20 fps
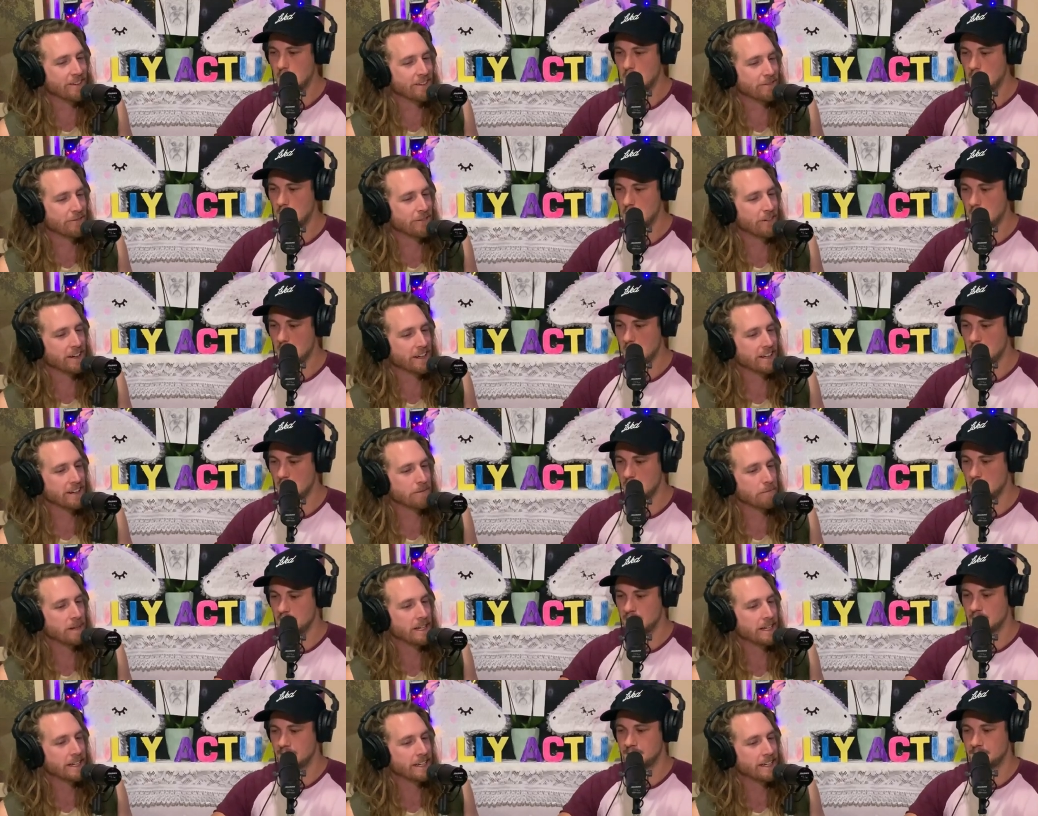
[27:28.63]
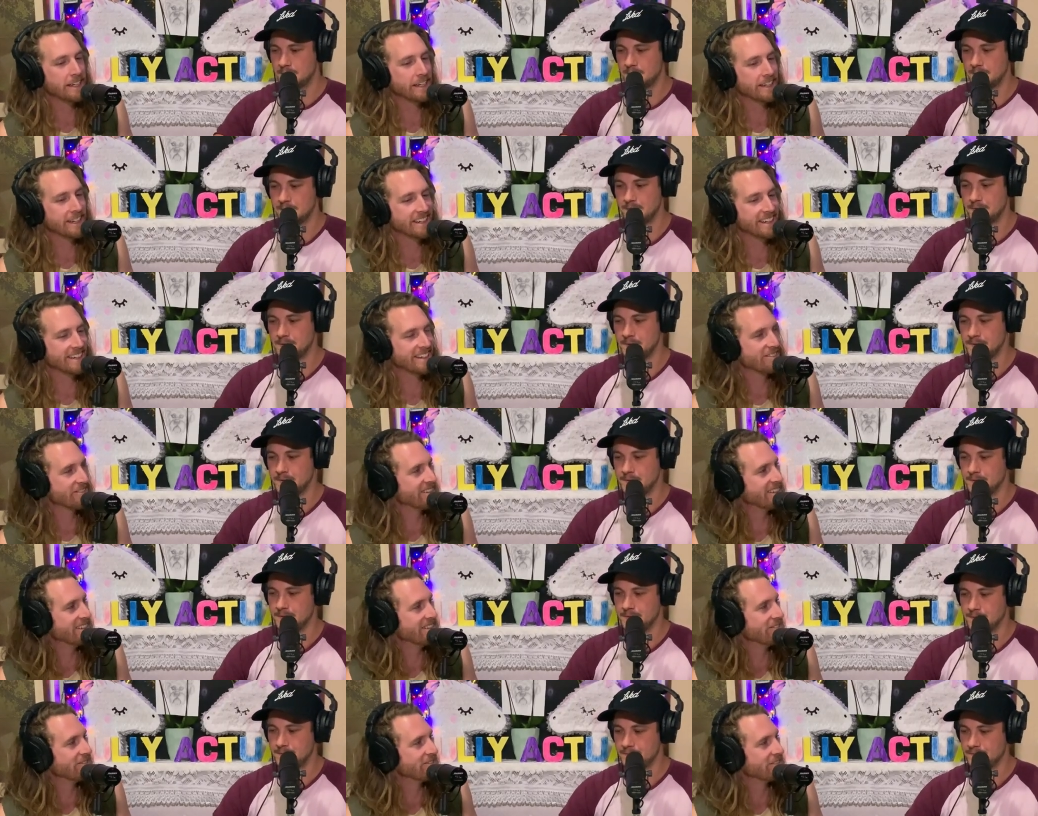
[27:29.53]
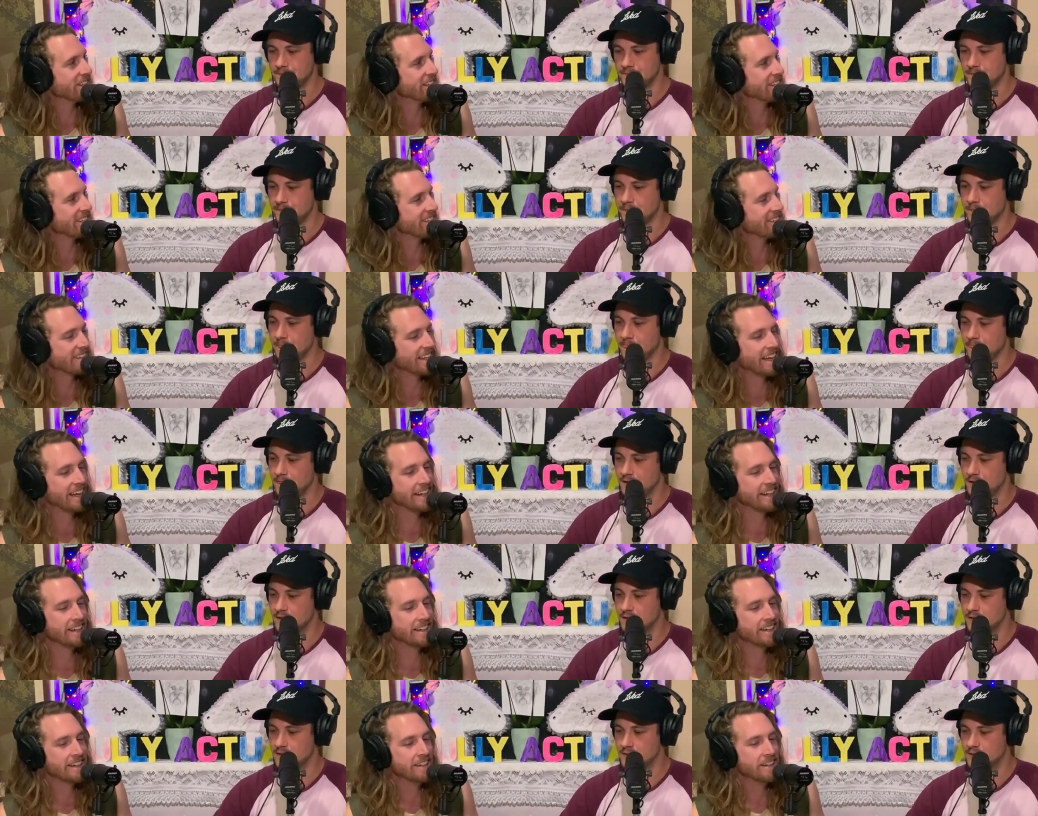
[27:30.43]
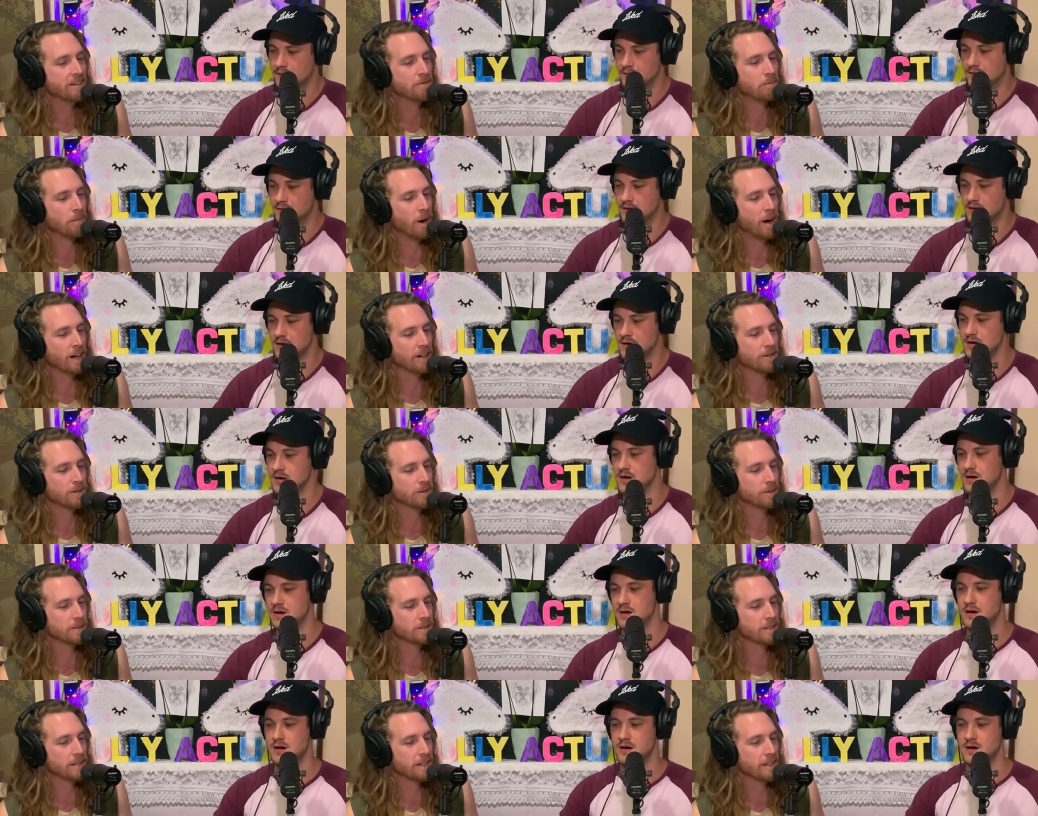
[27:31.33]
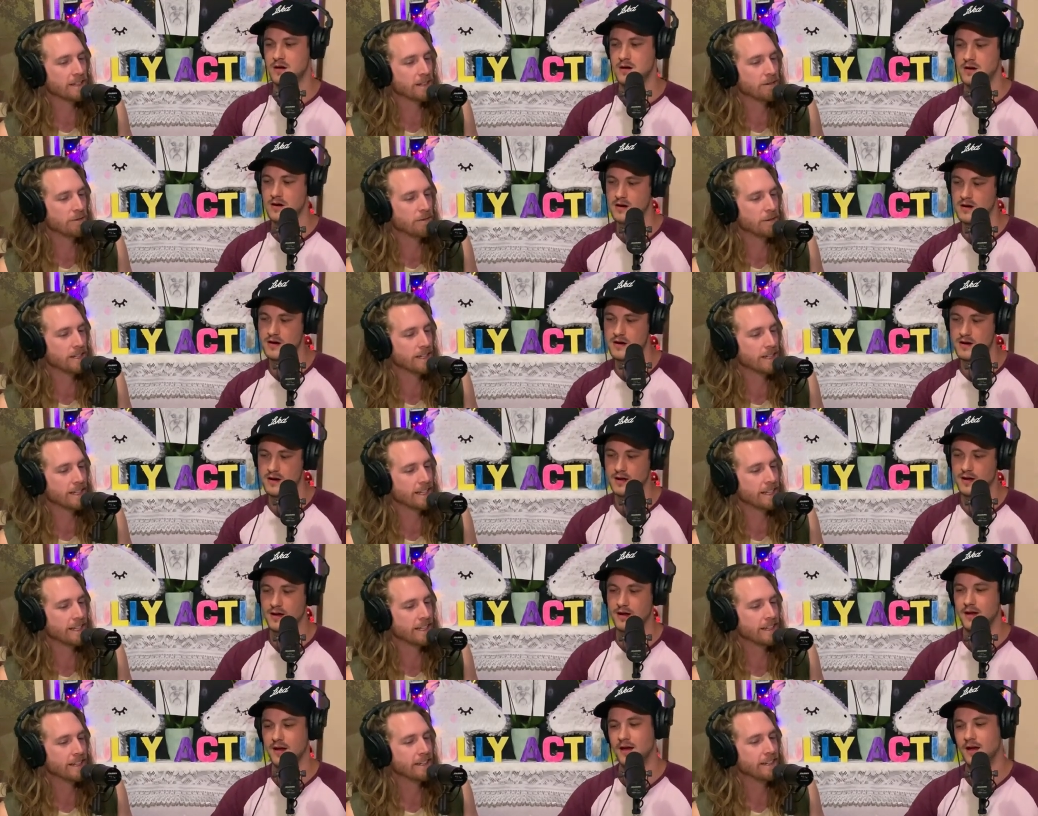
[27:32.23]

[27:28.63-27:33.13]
Speaker 1: the fucking picnic vid saying, Michael looks like a really